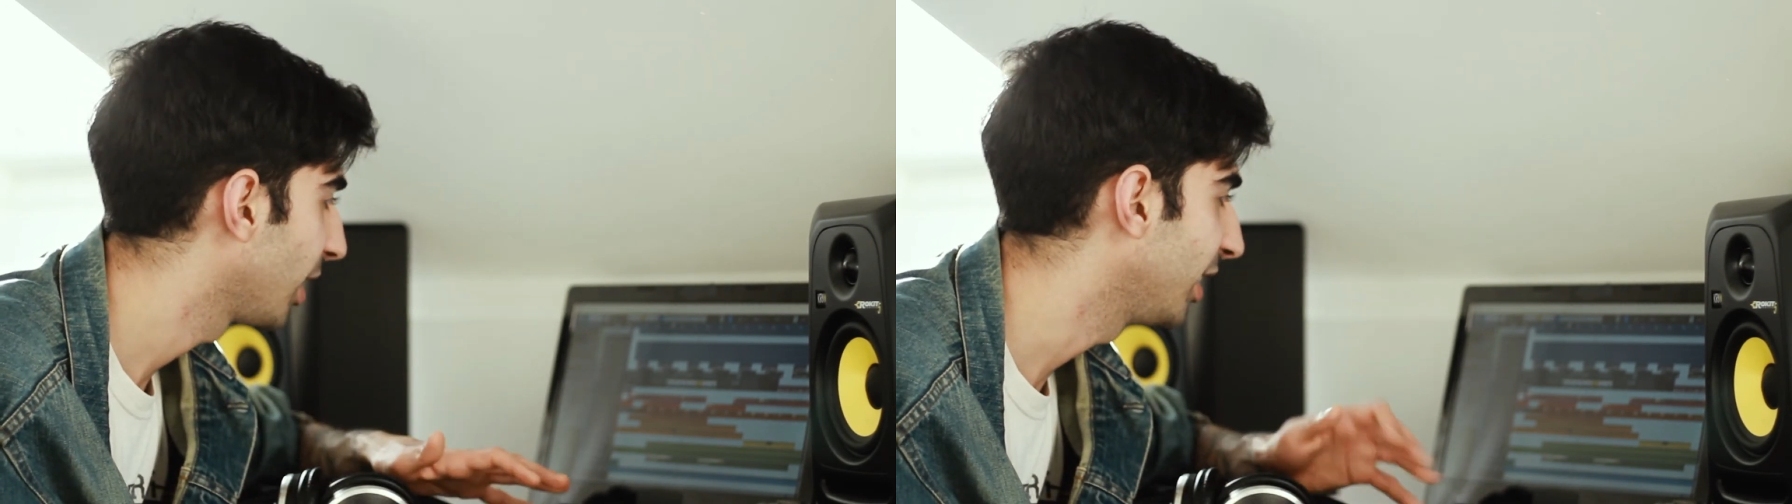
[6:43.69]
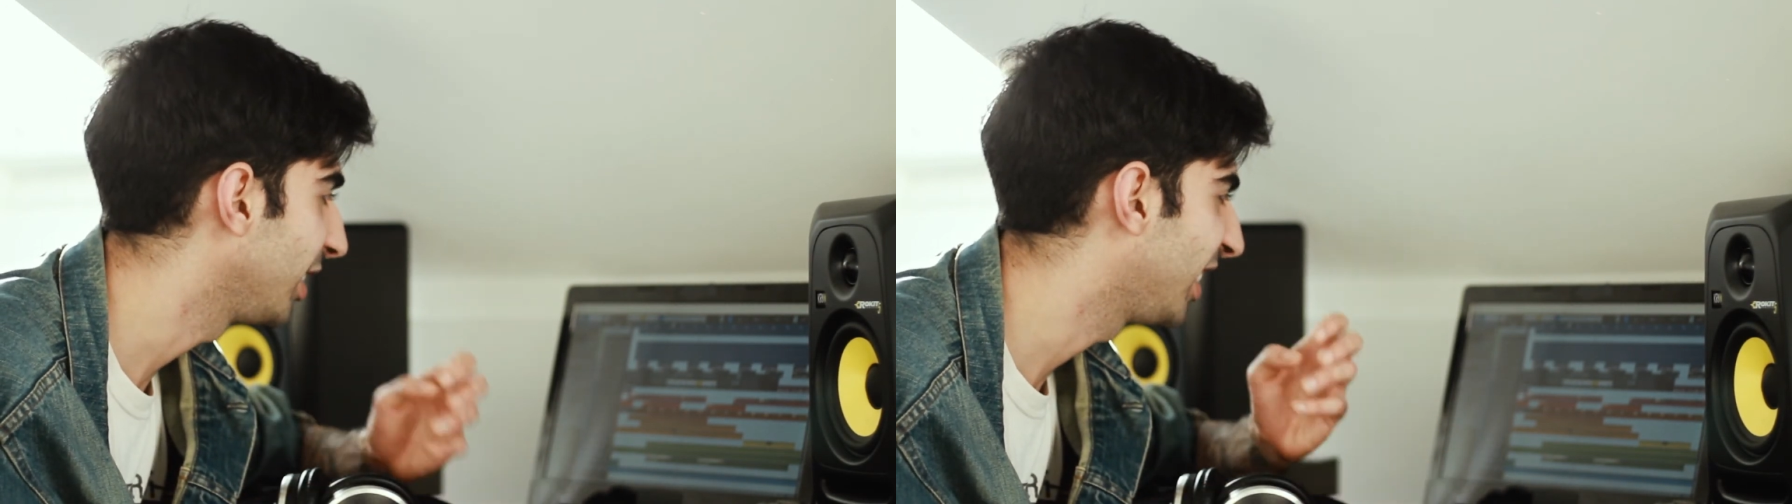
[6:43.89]

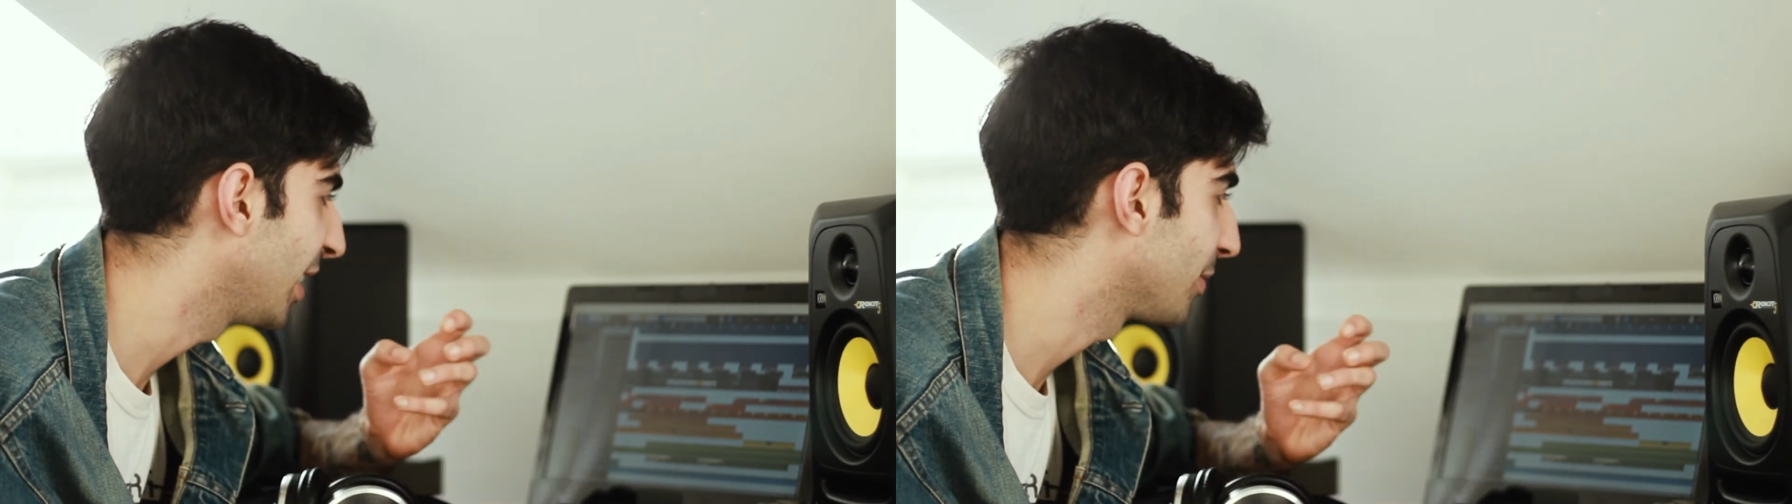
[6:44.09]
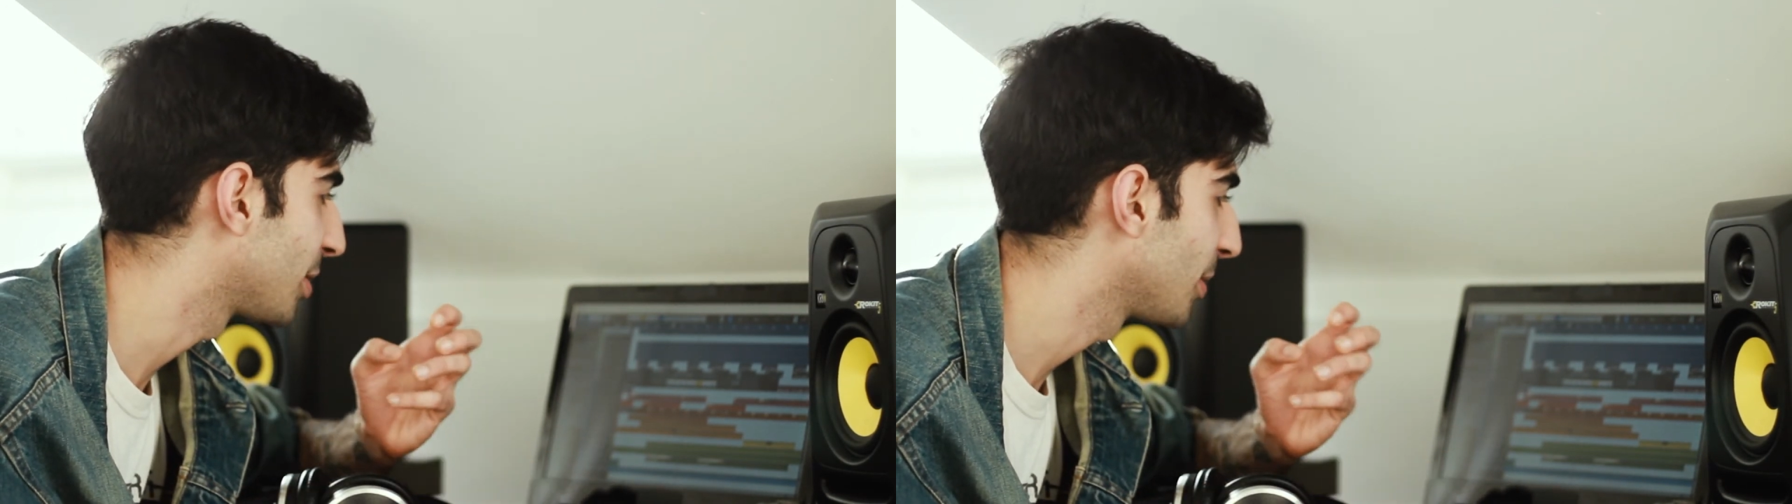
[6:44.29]
it
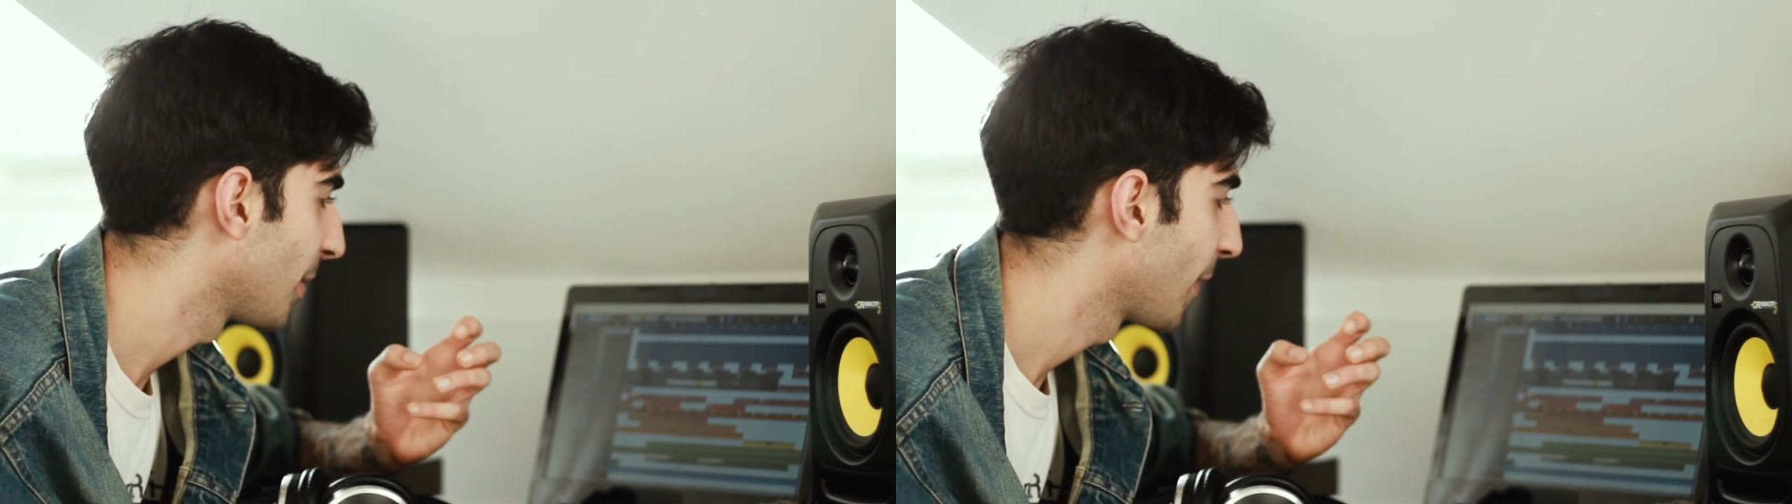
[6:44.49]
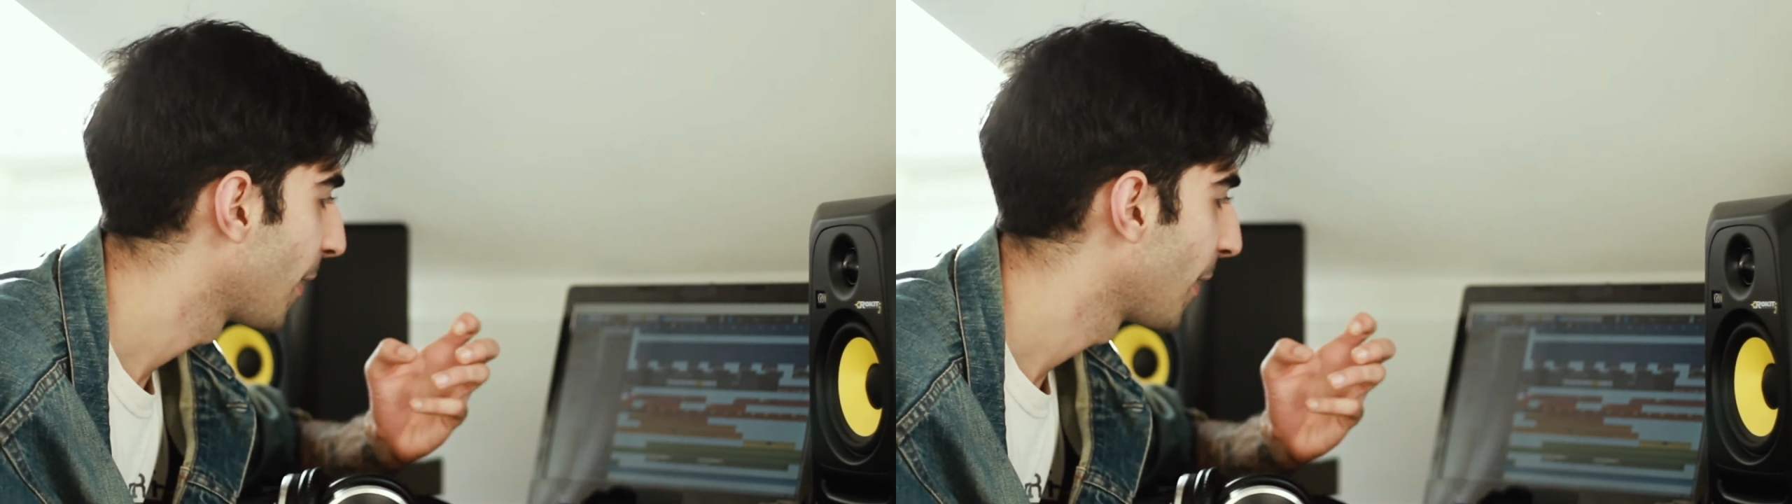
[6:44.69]
gives